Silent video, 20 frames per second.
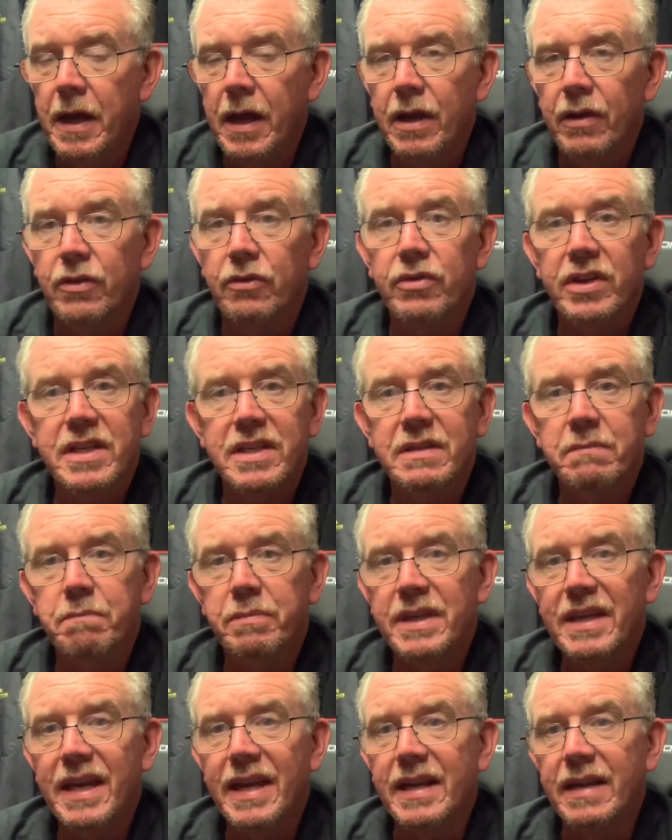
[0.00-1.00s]
The reason
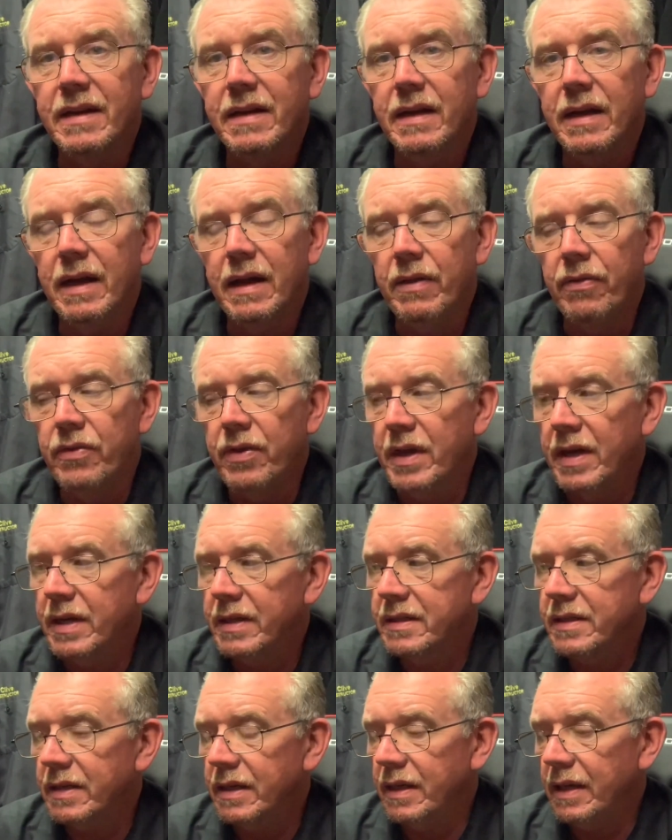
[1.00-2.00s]
being
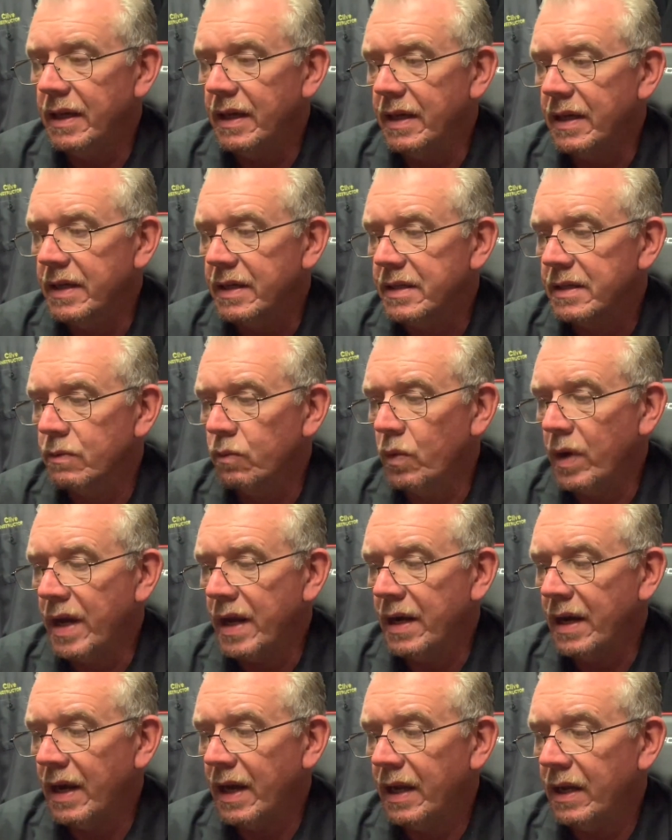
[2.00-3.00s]
that is
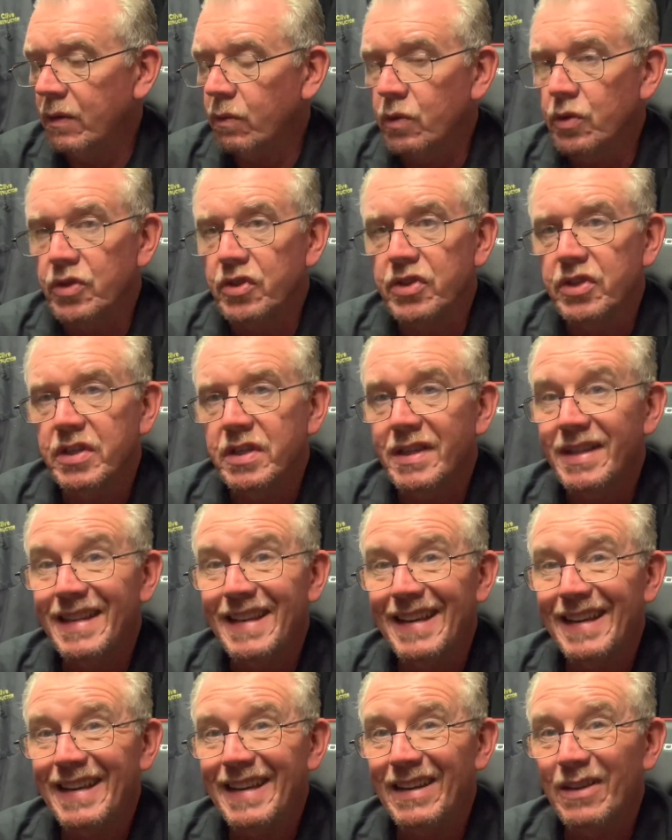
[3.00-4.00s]
when I was
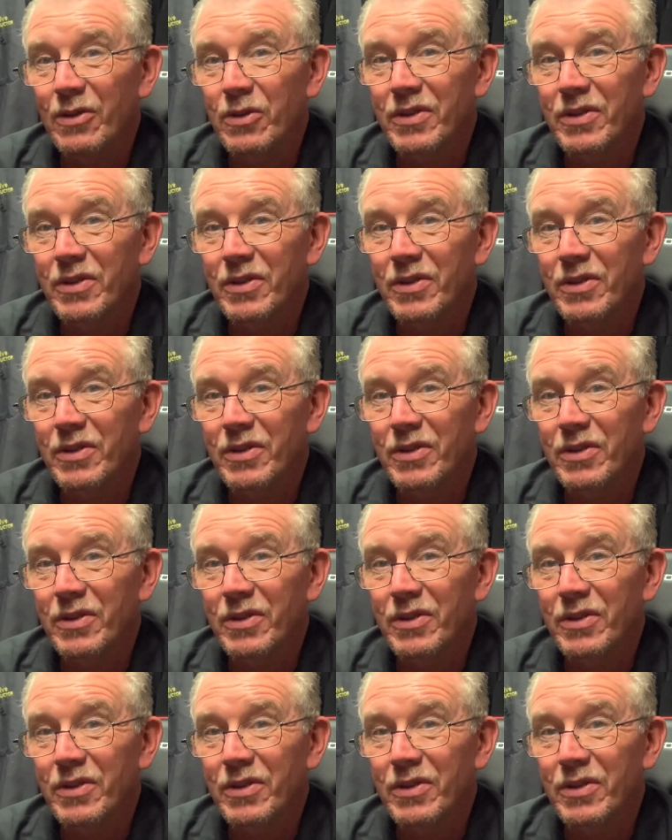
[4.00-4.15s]
9 or